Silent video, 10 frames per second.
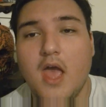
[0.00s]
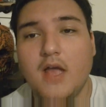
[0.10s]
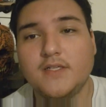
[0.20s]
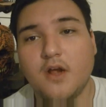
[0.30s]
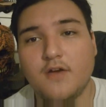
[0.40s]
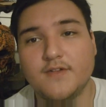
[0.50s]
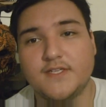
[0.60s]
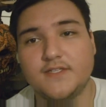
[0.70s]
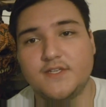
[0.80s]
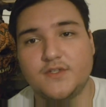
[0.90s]
Hell's Harvest
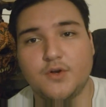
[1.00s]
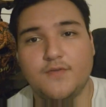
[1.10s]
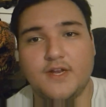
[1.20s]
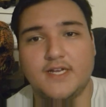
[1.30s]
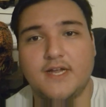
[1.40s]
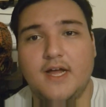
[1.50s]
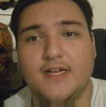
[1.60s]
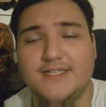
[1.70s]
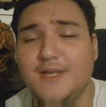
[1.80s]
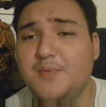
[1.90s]
is sort of going
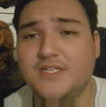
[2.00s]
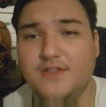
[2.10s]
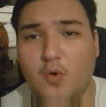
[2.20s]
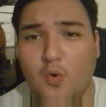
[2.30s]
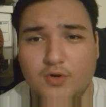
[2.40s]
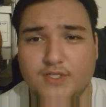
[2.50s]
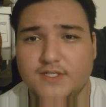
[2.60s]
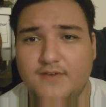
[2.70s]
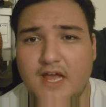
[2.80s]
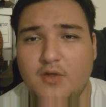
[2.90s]
to dip into the origins
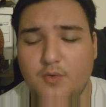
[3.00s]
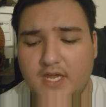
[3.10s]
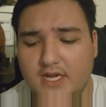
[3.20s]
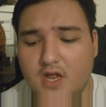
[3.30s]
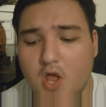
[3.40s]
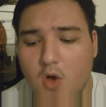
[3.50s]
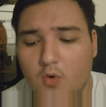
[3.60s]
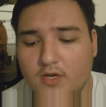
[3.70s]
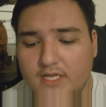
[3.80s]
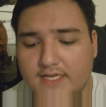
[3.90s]
of Halloween,
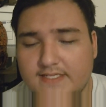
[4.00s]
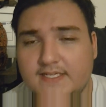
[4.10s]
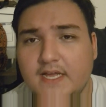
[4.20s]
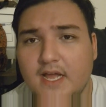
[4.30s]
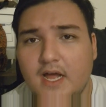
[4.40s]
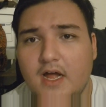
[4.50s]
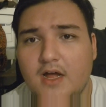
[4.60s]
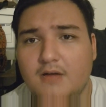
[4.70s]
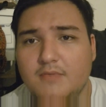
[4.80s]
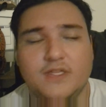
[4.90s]
or at least
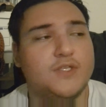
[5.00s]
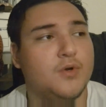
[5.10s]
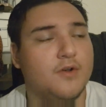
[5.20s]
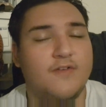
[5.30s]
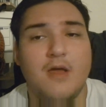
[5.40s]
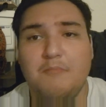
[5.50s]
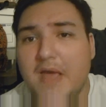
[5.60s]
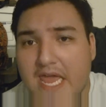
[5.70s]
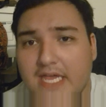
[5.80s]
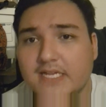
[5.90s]
the sort of
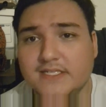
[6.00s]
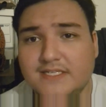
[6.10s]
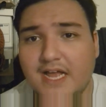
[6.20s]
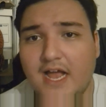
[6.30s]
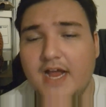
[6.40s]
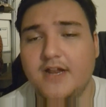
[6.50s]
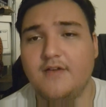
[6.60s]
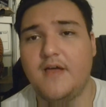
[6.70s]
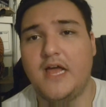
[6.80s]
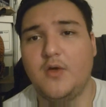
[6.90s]
pagan side
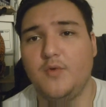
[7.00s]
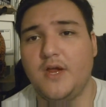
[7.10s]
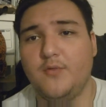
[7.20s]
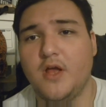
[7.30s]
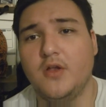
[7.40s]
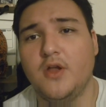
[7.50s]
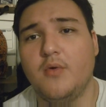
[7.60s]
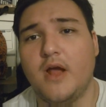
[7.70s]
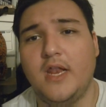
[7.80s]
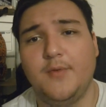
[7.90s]
of Halloween. We all know
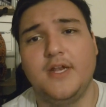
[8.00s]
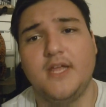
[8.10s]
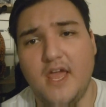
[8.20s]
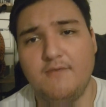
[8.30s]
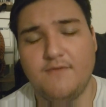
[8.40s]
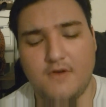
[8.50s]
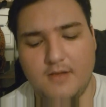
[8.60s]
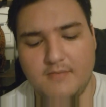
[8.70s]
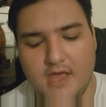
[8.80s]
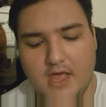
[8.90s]
where Halloween came
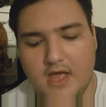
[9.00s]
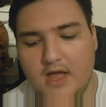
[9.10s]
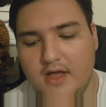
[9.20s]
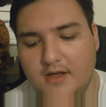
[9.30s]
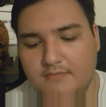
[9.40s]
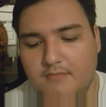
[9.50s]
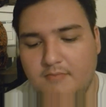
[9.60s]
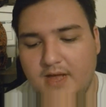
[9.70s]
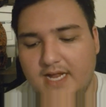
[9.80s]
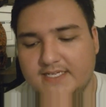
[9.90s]
from,
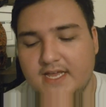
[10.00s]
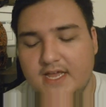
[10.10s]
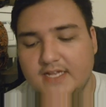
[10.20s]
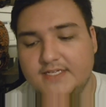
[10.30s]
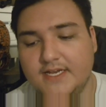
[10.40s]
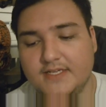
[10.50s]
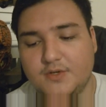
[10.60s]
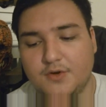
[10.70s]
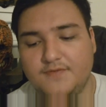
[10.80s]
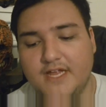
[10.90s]
but it's going to sort of